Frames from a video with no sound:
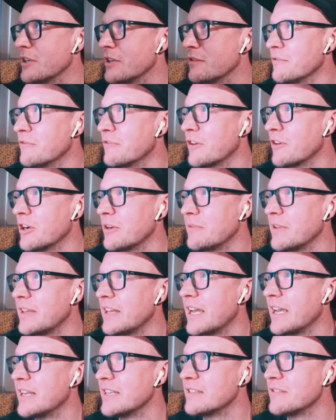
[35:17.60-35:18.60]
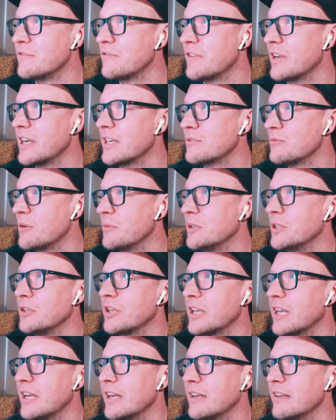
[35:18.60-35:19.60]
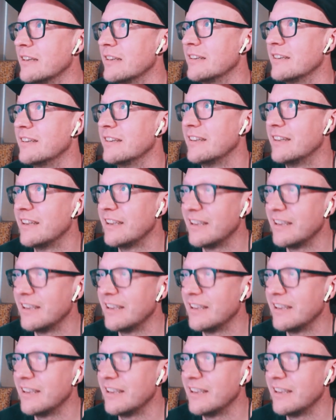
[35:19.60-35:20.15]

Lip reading: can confirm that is in fact what we're looking at.